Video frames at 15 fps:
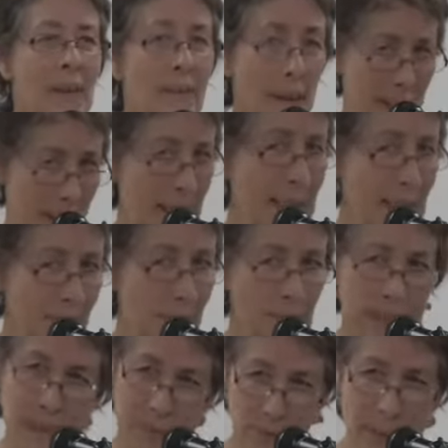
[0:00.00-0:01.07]
That's
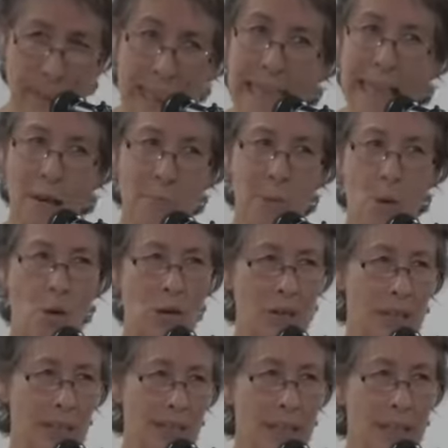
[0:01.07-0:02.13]
a really
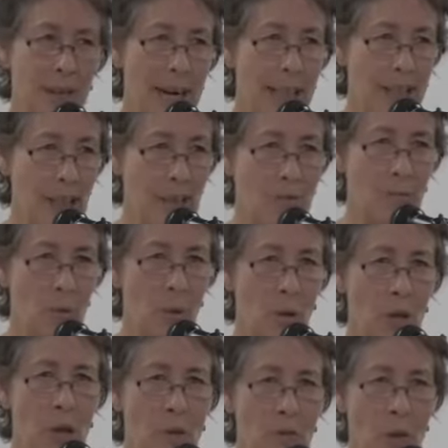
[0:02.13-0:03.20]
important consideration
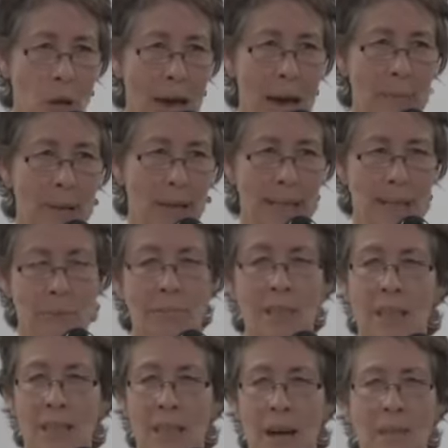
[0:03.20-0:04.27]
for capitalism.
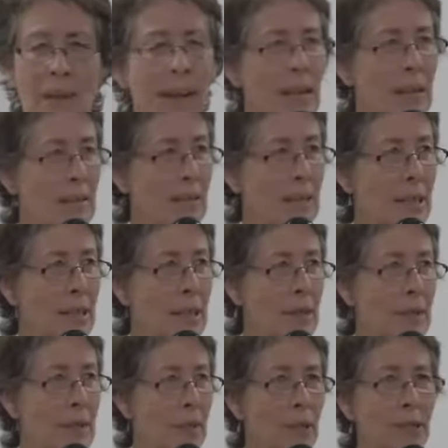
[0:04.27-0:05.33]
I think
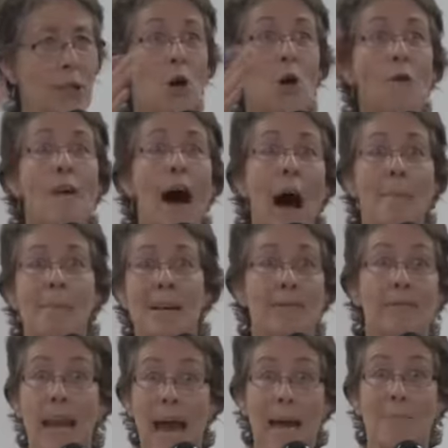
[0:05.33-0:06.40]
the reserve army
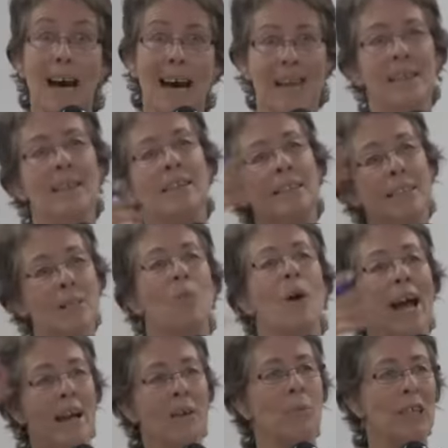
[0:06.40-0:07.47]
of labour is the
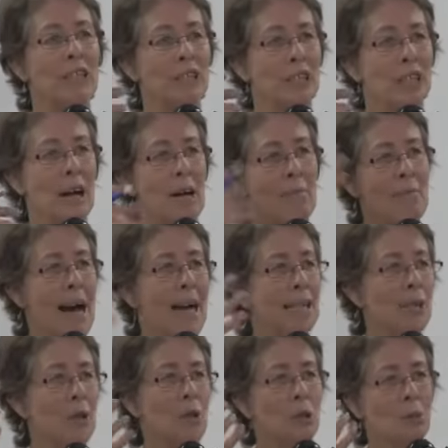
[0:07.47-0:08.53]
way in which
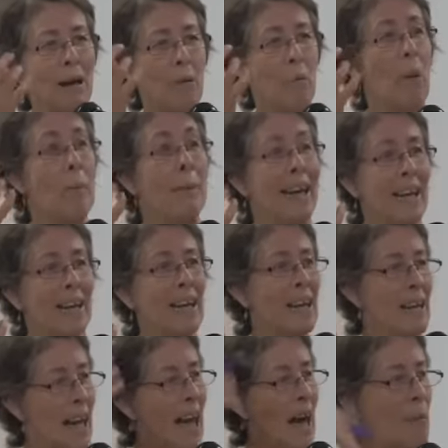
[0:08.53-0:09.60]
Marx talked about women
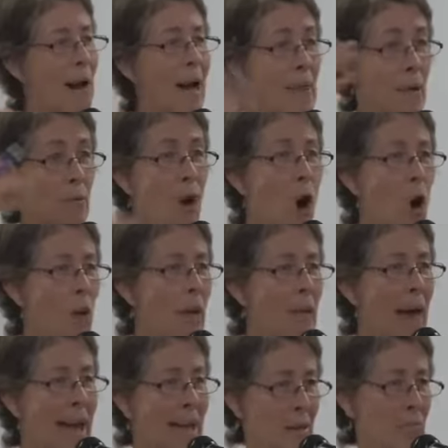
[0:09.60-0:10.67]
and the role
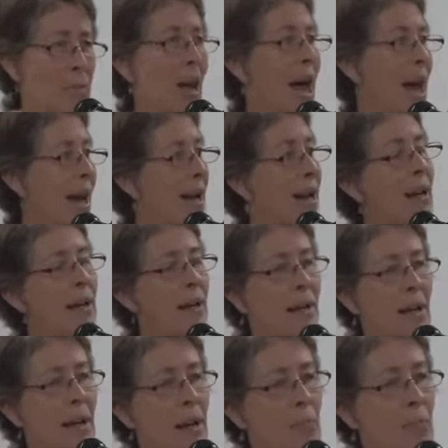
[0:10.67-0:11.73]
that they can play
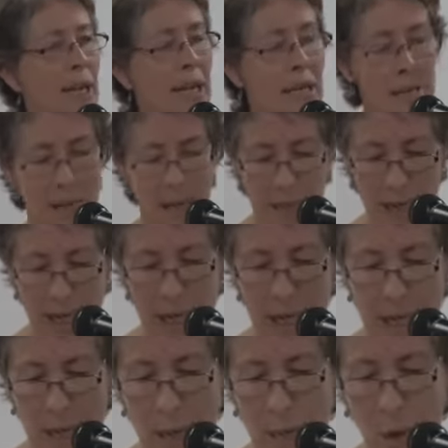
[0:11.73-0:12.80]
in
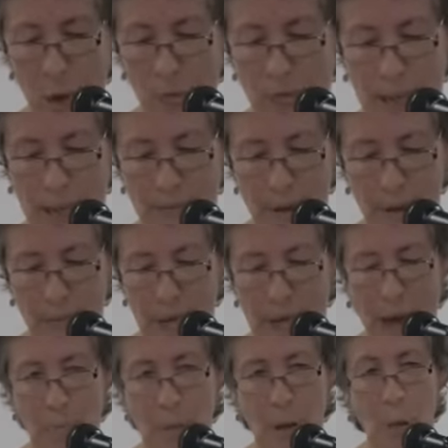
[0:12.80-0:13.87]
the workforce for
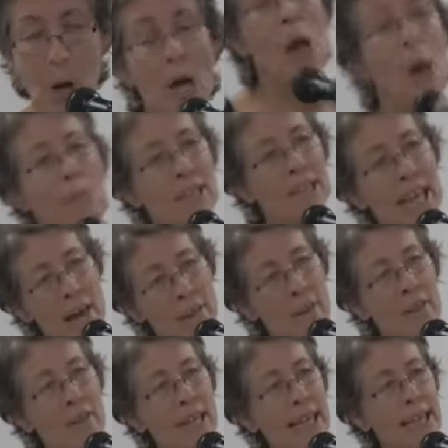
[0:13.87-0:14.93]
capital. But the
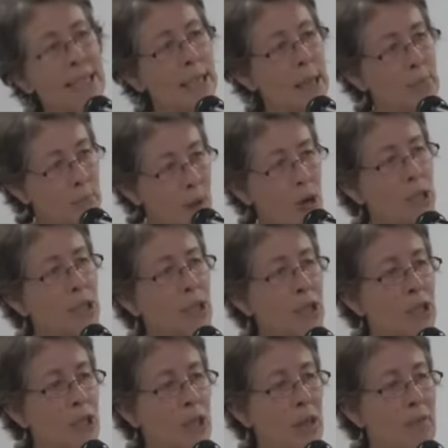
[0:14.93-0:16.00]
other thing is that
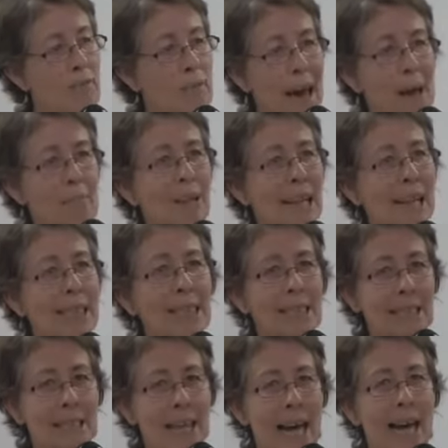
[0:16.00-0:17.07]
most
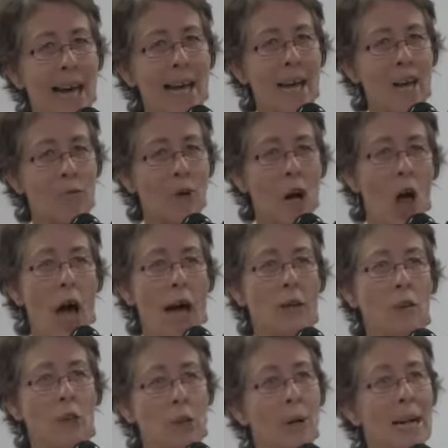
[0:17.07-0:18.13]
families today rely
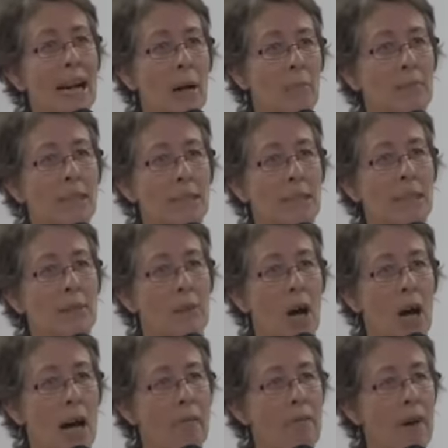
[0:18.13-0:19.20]
on two incomes to
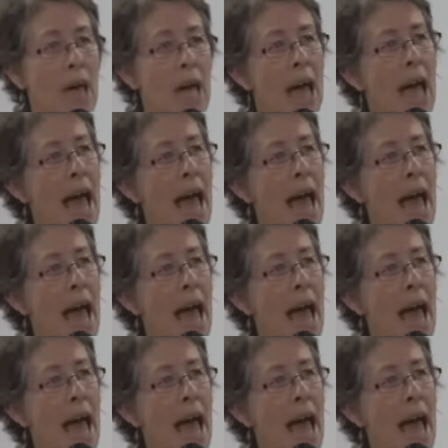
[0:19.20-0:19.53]
survive.